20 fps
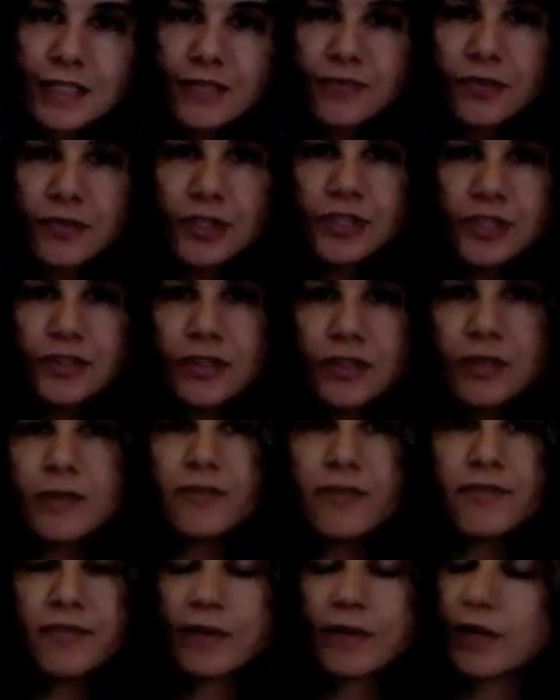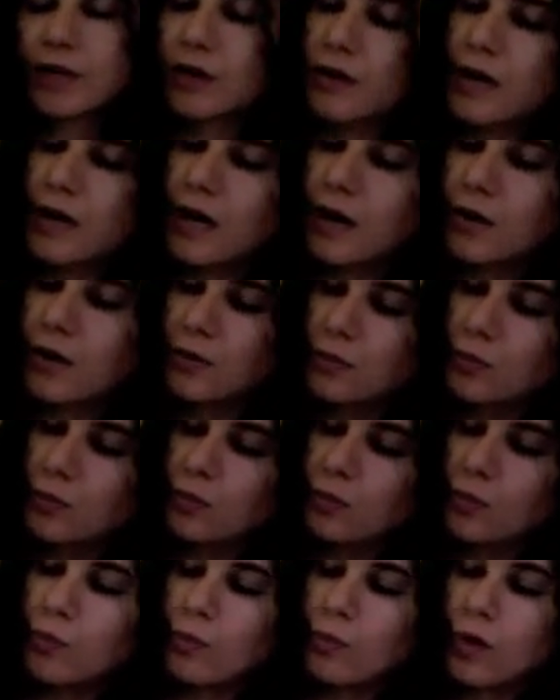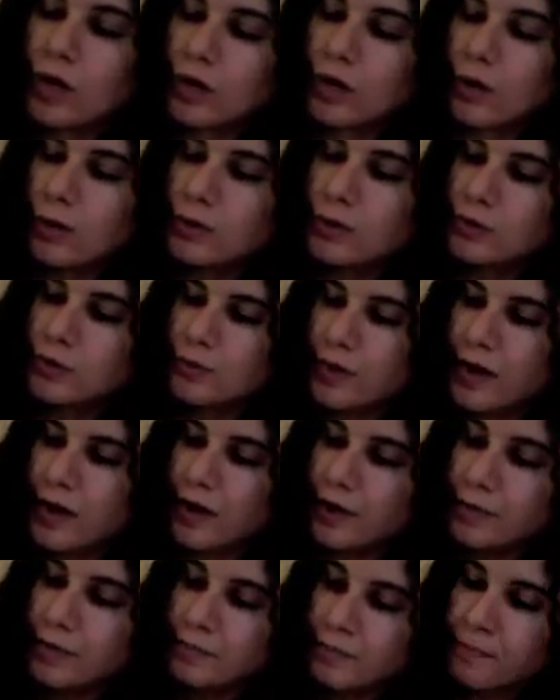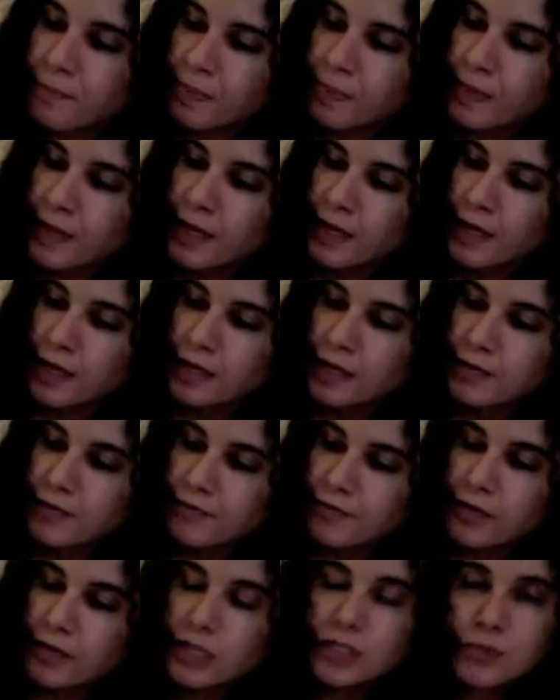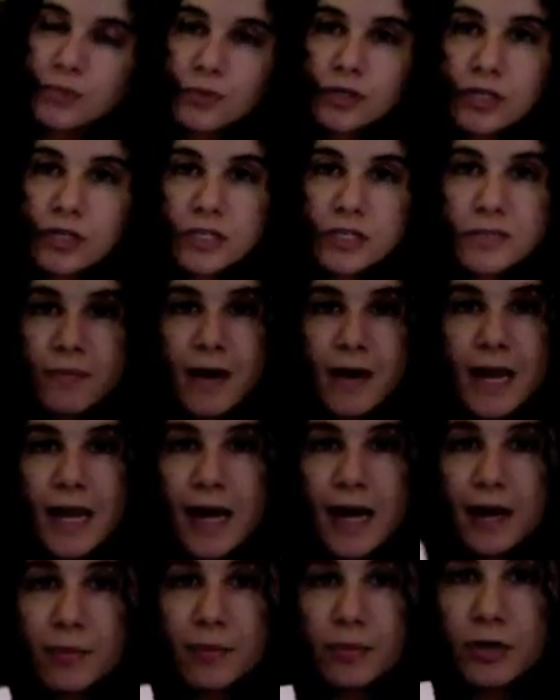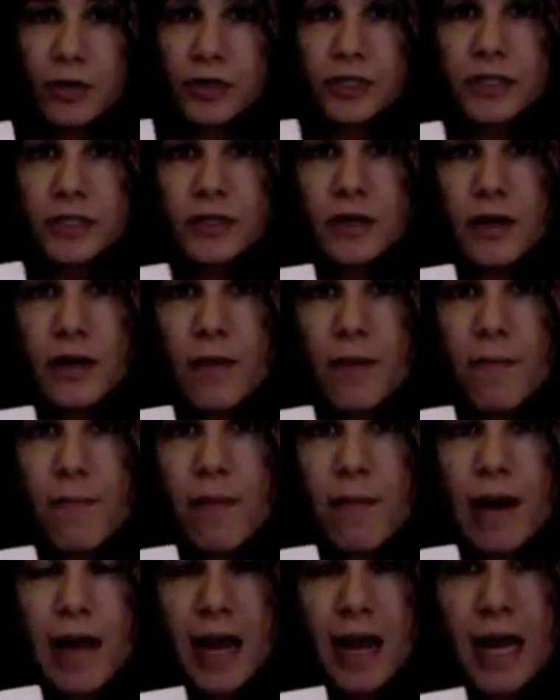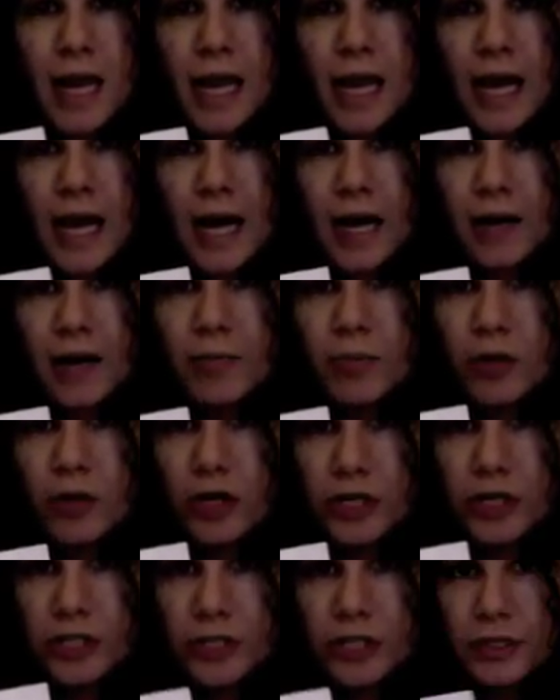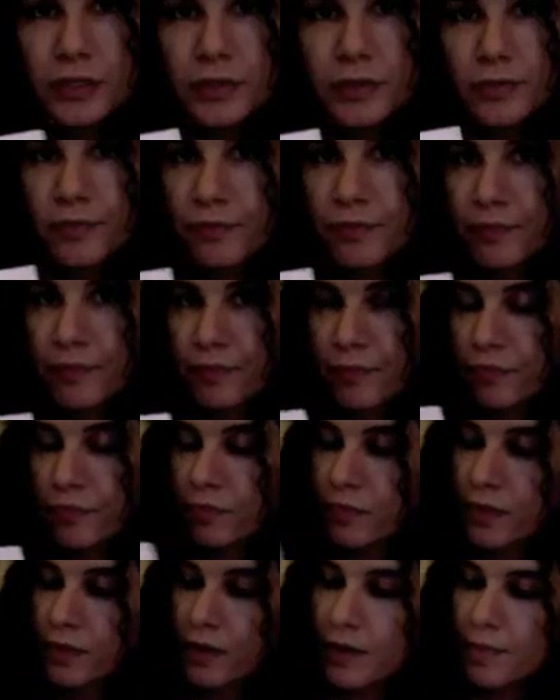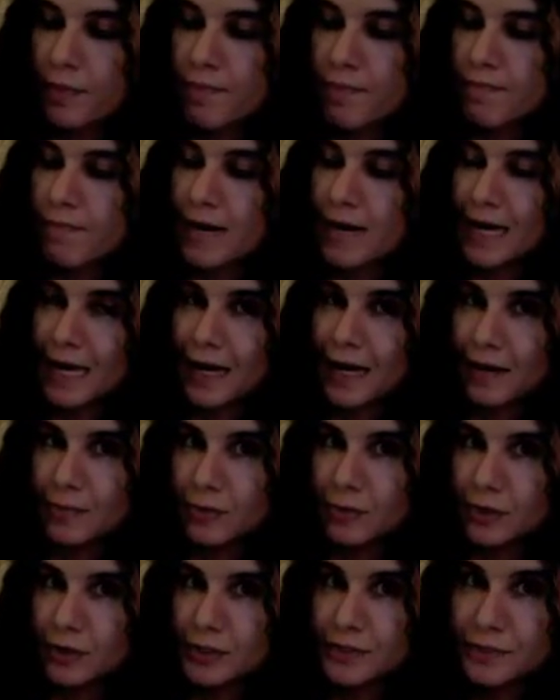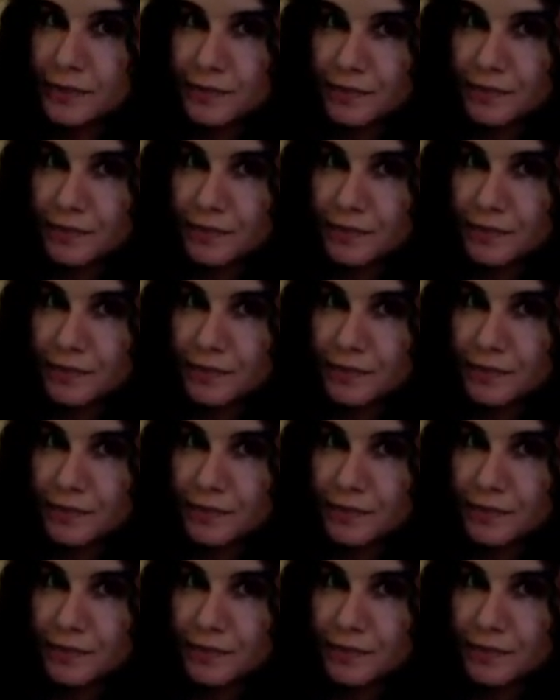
for you to figure out what goes where. First word is mal'abun, mal'abun, mal'abun.